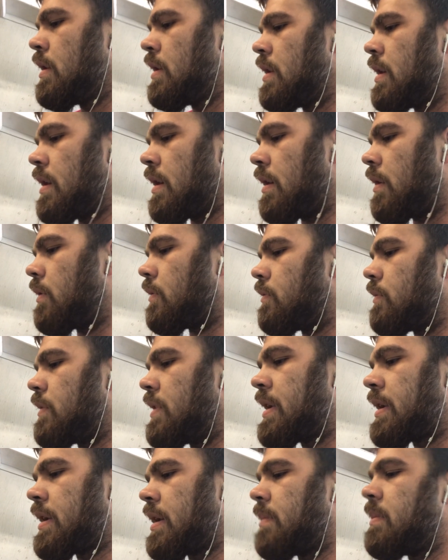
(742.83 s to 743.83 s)

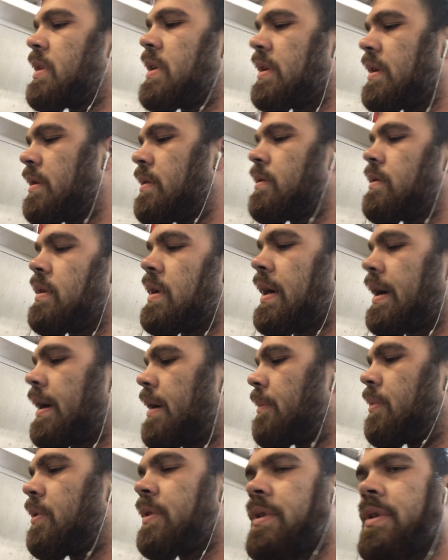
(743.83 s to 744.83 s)
Rick. I mean, I
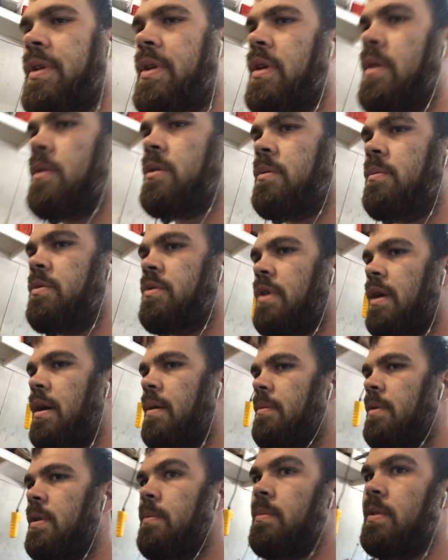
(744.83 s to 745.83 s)
completely
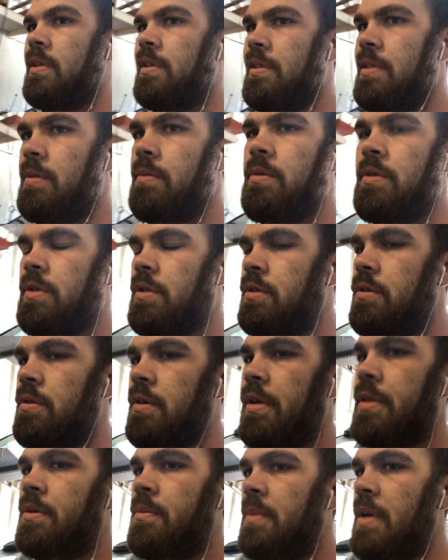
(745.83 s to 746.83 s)
unsubscribed to him because it was just
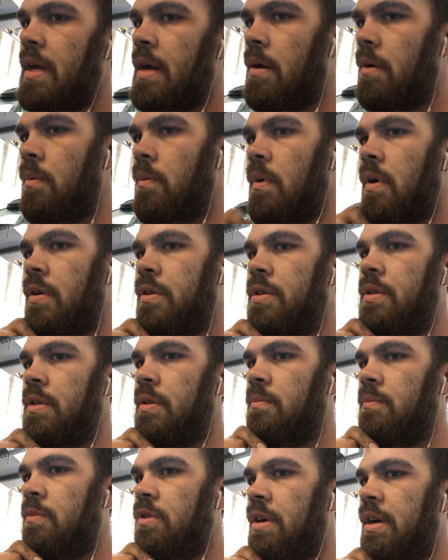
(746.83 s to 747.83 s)
stressing me out watching
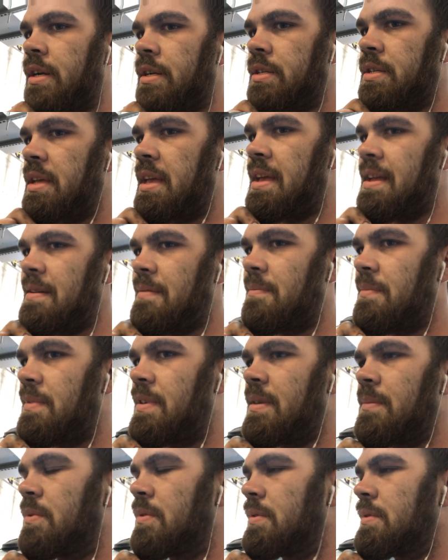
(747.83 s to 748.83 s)
him try to scam
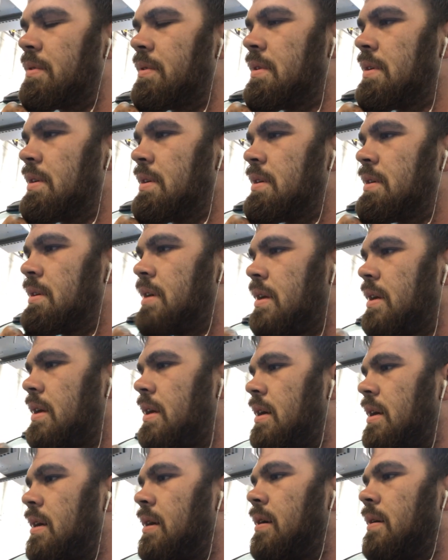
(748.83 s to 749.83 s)
people.
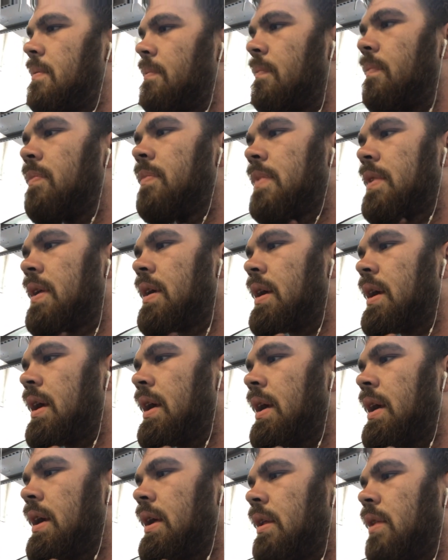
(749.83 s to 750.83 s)

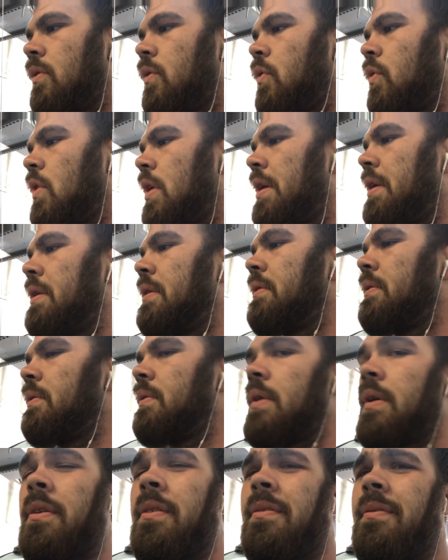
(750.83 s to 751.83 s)
And
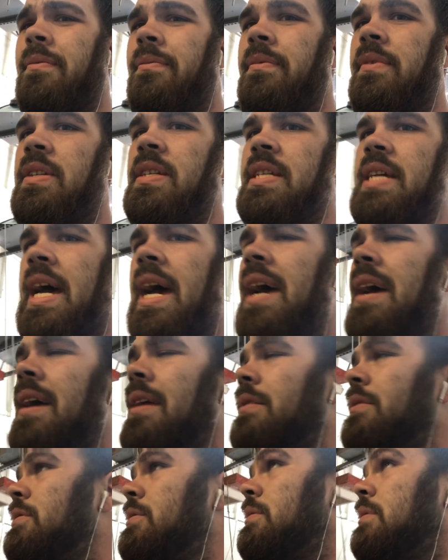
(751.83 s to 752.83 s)
I'm
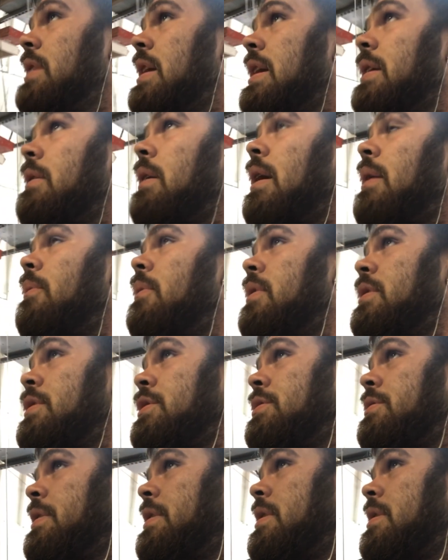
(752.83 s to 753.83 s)
sad, dude. I
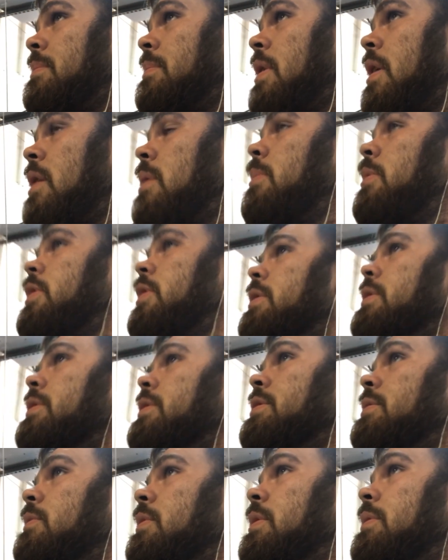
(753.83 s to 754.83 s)
watched one
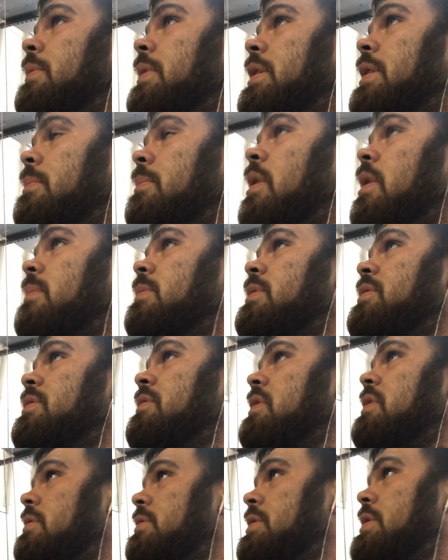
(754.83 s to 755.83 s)
of Randy Barber's
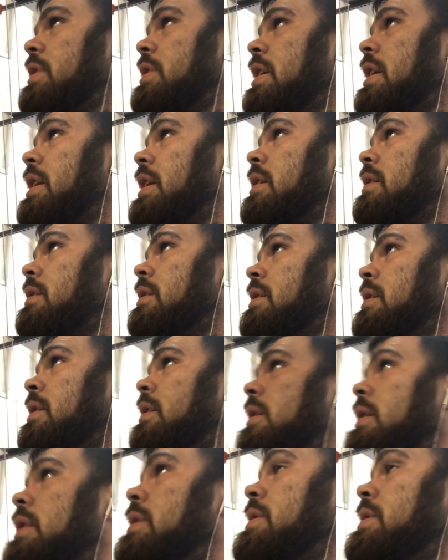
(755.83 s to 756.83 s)
videos today,
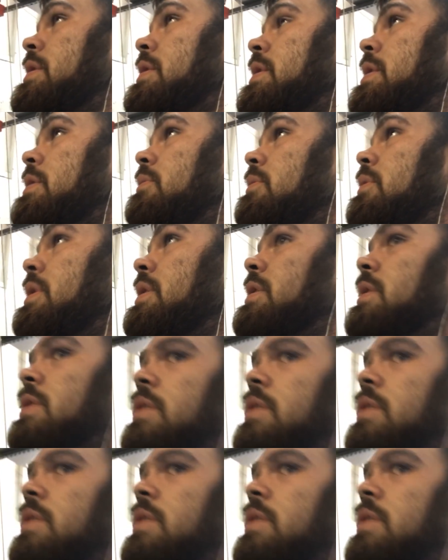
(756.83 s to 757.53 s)
just to see what he's